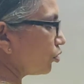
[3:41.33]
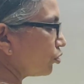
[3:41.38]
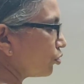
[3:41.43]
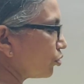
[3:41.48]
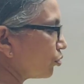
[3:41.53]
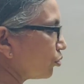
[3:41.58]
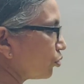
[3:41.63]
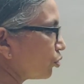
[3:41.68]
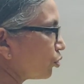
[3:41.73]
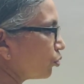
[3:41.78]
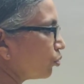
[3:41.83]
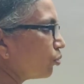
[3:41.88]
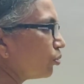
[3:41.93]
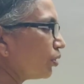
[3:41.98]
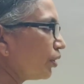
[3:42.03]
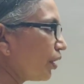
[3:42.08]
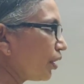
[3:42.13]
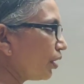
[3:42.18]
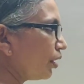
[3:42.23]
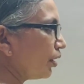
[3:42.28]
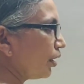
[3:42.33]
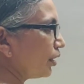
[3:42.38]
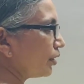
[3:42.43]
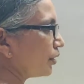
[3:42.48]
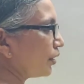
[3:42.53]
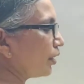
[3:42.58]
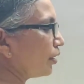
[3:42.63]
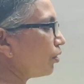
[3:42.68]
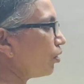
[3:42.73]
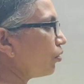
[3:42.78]
drawn 2. Then
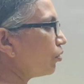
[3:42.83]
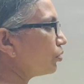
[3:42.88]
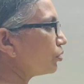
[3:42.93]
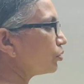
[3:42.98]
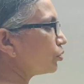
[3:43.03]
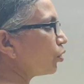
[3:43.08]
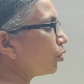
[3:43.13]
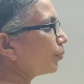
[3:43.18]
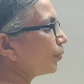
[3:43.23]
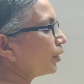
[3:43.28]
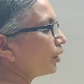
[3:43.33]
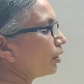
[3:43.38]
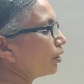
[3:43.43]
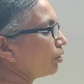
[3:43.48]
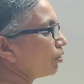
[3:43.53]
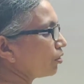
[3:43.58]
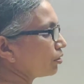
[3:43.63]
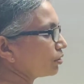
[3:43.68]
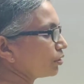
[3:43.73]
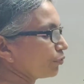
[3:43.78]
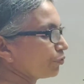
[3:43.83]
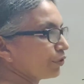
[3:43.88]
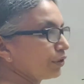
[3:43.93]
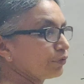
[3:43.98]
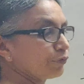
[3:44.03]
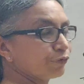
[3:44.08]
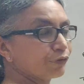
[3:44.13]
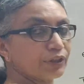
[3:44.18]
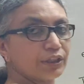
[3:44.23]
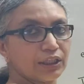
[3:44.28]
let's say lots of
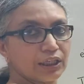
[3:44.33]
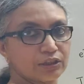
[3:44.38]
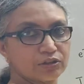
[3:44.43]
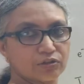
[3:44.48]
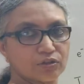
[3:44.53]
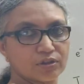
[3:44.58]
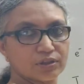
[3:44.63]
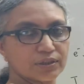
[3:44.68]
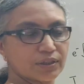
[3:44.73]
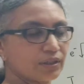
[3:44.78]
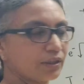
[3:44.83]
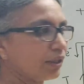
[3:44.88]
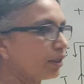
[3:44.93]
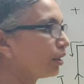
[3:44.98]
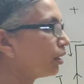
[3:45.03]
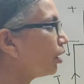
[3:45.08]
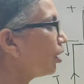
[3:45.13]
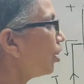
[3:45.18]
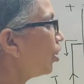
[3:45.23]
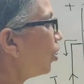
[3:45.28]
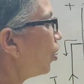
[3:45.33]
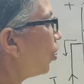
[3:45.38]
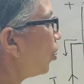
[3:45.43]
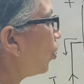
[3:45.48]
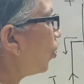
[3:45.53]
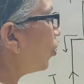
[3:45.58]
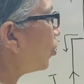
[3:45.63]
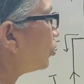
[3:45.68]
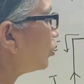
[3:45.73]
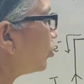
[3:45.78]
free electrons are there.
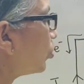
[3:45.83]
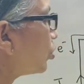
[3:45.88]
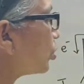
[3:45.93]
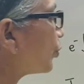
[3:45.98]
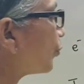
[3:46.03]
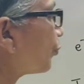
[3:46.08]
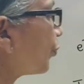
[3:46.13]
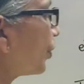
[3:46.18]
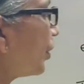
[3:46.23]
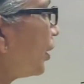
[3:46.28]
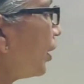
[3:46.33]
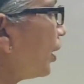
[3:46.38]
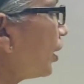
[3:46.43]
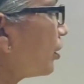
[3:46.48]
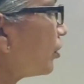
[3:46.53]
All those free